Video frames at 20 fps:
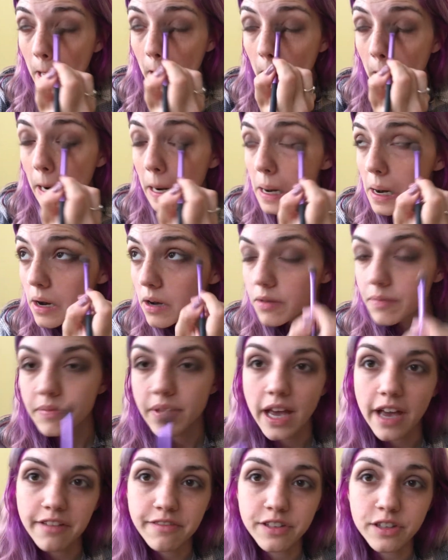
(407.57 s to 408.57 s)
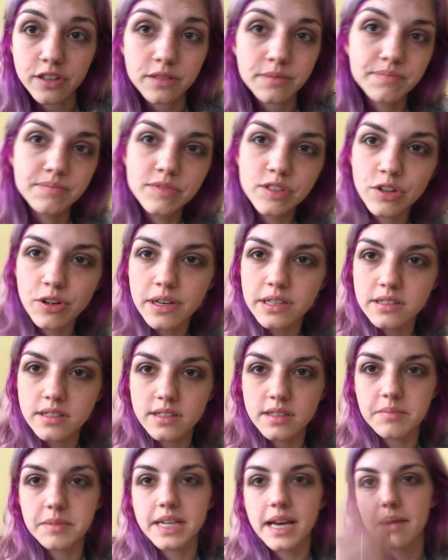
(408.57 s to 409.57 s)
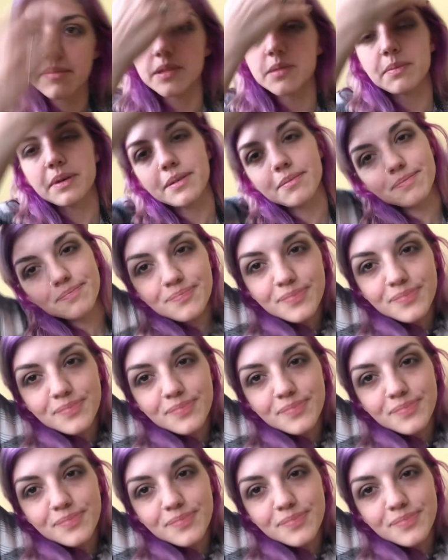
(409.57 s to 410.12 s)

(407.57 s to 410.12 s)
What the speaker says: I don't know. I feel crazy sometimes, but